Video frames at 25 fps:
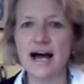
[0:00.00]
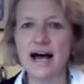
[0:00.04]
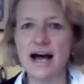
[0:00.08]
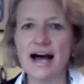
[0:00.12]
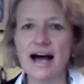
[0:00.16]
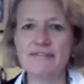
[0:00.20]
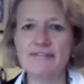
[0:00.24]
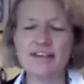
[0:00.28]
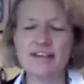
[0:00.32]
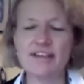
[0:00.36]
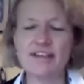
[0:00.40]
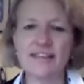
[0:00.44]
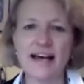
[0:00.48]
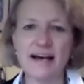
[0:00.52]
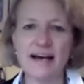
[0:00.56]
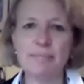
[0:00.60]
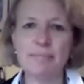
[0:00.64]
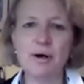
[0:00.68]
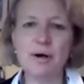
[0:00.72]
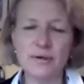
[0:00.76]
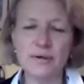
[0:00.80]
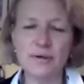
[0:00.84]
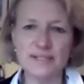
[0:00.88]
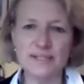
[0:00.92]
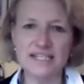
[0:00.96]
having that
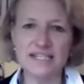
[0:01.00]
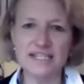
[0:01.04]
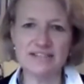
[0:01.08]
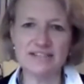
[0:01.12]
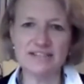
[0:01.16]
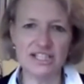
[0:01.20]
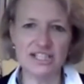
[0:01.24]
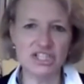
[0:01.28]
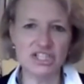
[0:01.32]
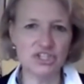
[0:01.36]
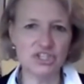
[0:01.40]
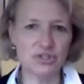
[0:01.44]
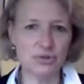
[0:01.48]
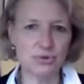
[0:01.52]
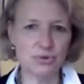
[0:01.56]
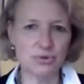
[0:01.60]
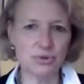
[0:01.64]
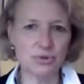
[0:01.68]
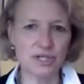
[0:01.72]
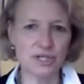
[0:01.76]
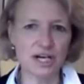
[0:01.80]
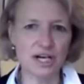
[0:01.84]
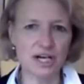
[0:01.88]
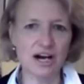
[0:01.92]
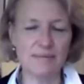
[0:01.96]
positive attitude at
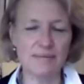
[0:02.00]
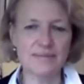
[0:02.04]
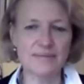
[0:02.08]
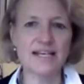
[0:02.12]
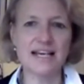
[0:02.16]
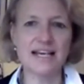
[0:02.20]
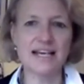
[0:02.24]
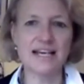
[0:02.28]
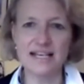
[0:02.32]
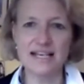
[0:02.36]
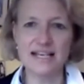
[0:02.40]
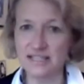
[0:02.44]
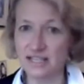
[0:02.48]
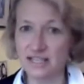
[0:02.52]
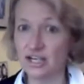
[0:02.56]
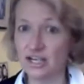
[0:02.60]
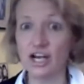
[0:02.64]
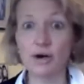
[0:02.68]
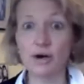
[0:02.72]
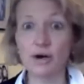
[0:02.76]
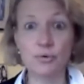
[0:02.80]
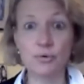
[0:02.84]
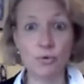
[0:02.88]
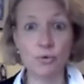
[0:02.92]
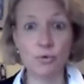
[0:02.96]
all times is going to
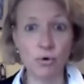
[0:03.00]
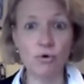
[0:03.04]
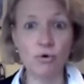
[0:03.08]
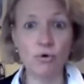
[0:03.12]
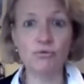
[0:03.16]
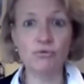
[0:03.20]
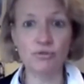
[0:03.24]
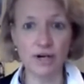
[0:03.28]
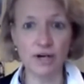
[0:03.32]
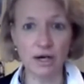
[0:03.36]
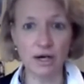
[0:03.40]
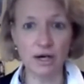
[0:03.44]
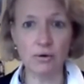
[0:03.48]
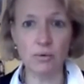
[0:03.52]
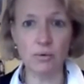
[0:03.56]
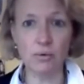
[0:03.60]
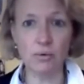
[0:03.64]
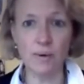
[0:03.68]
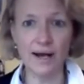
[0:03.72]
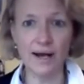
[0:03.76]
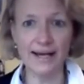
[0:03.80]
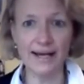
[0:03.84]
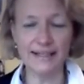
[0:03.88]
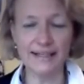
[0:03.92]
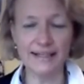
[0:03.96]
go an awfully long
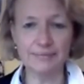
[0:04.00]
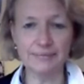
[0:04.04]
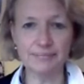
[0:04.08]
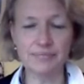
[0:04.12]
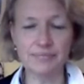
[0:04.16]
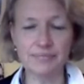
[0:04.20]
way